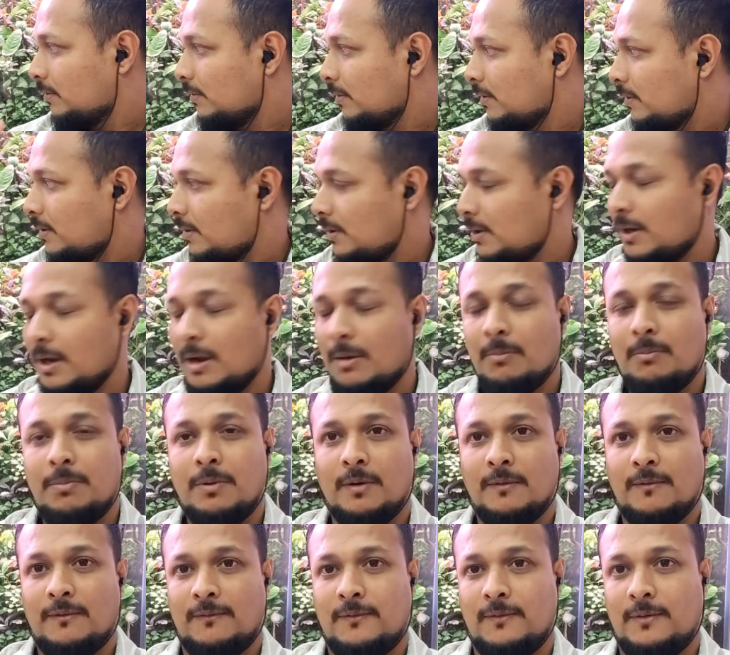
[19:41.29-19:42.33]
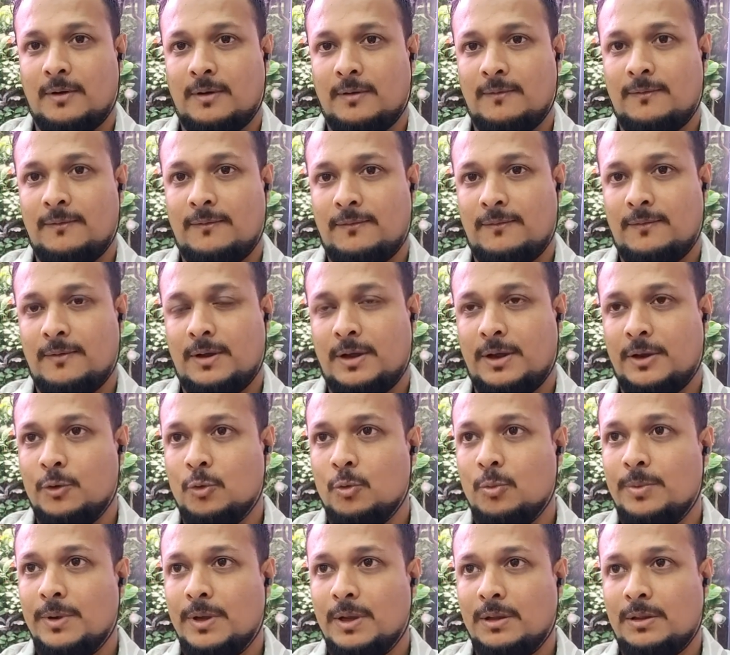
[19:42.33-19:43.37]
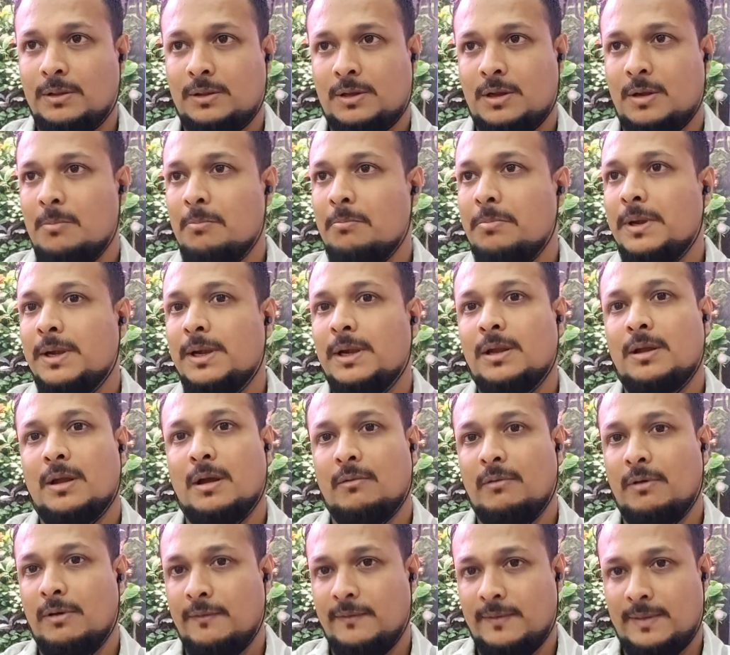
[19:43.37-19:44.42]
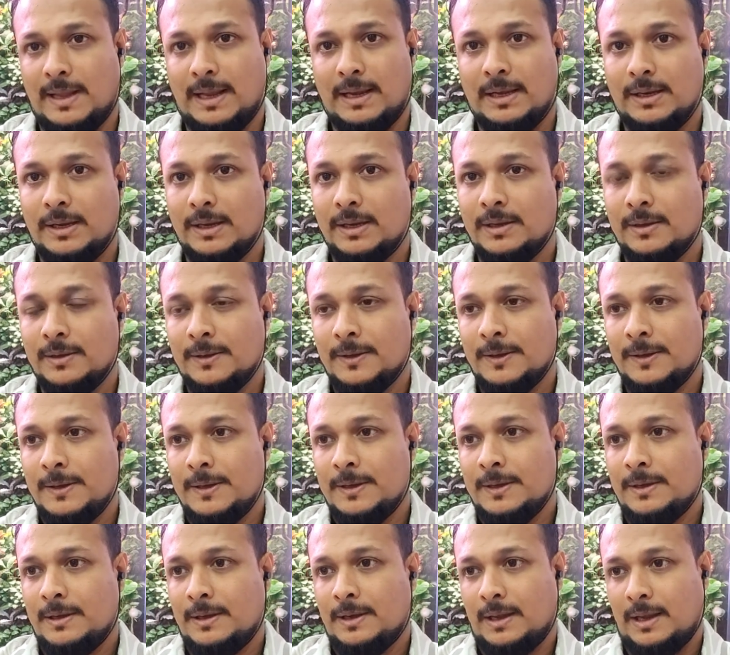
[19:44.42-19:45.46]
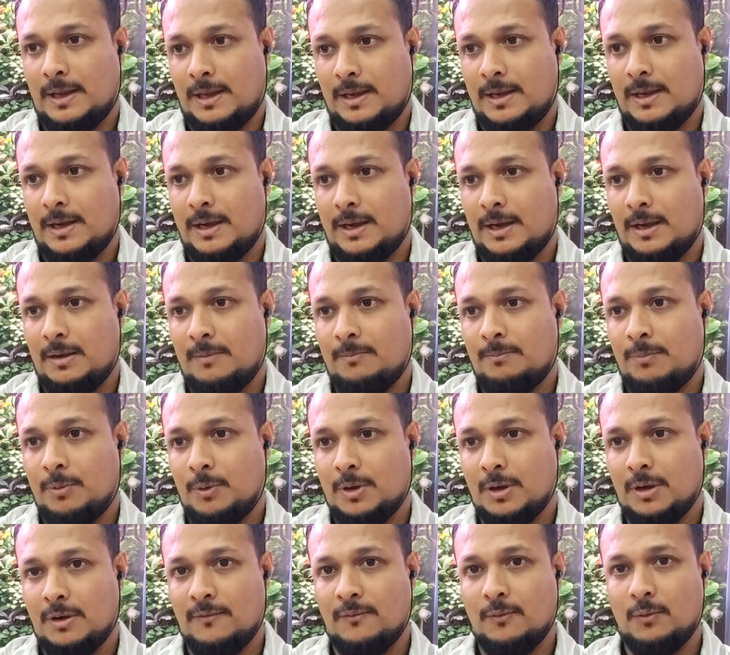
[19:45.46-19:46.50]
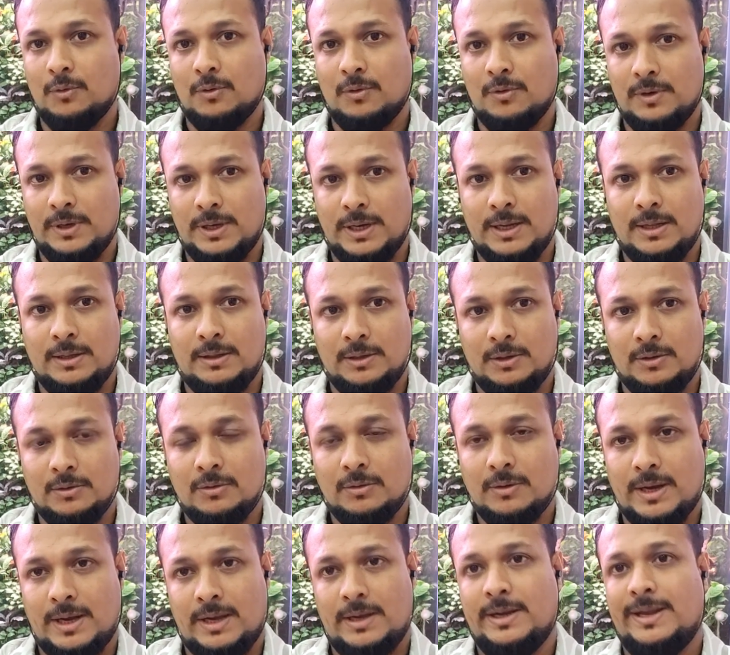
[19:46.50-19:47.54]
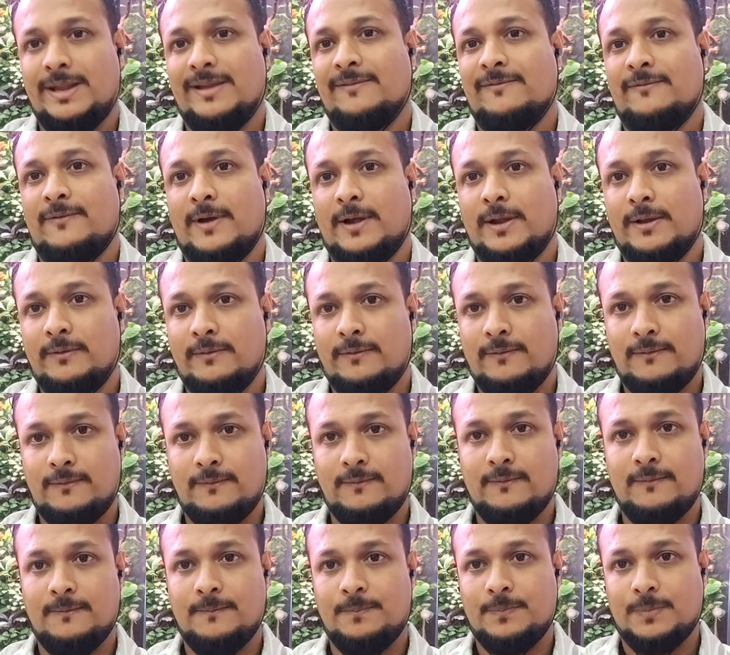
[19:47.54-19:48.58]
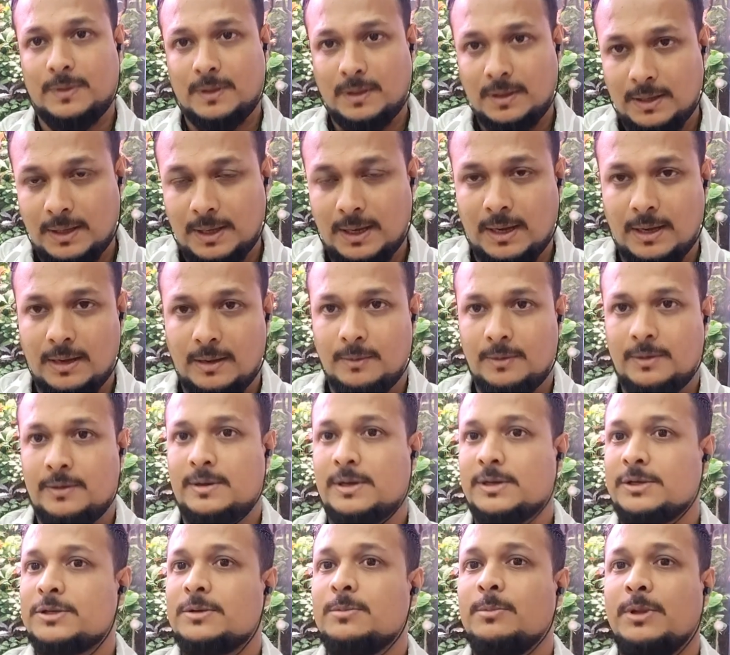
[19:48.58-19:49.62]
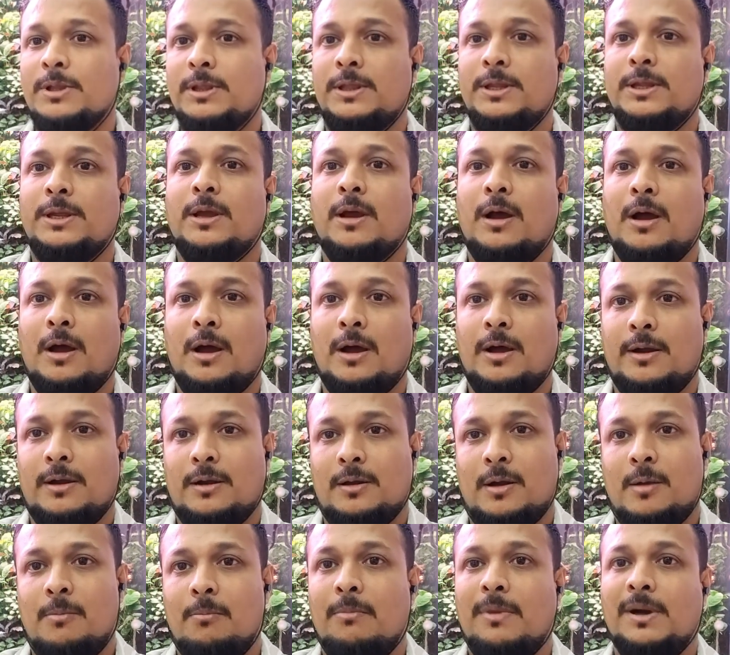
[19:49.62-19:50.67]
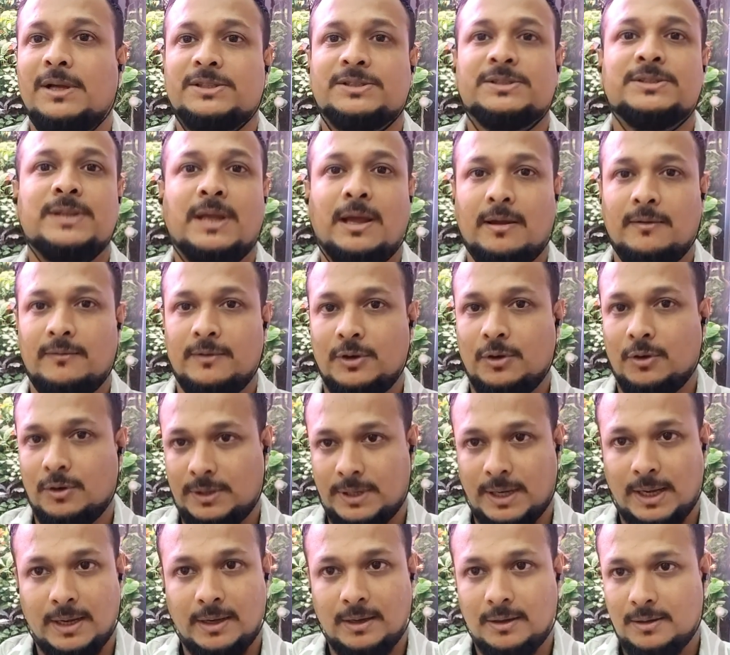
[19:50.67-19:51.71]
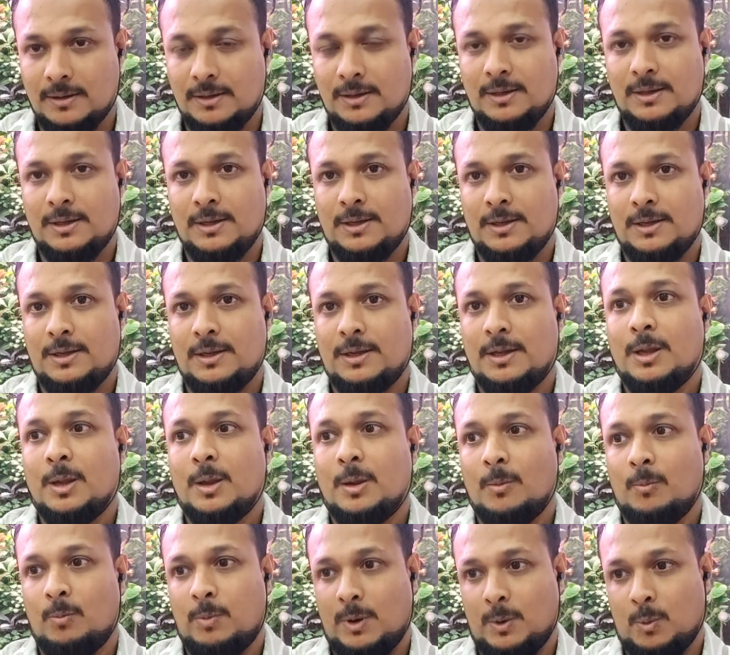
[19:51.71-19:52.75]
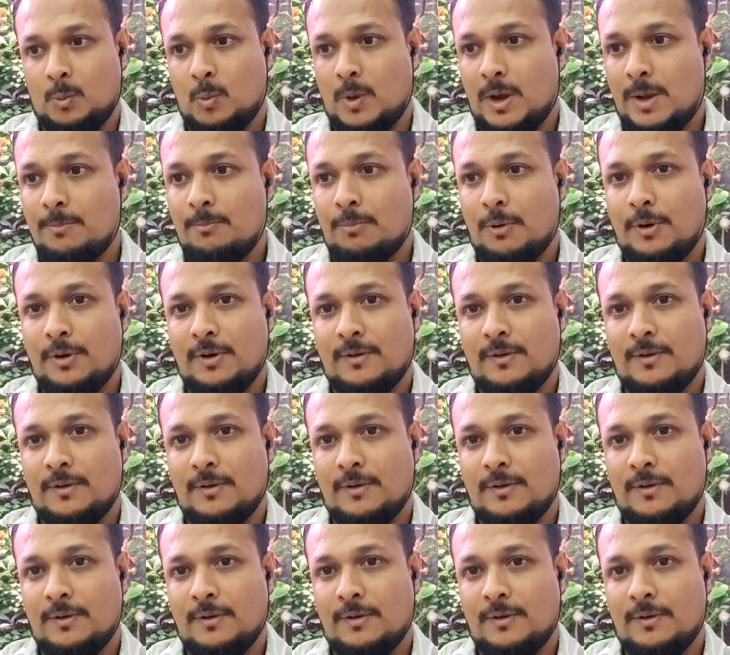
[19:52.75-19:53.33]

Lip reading: was a clump of Anubias completely covered with algae, and I put in a photo on day 0 and day 5. And trust me, they are a must have in your tank. But one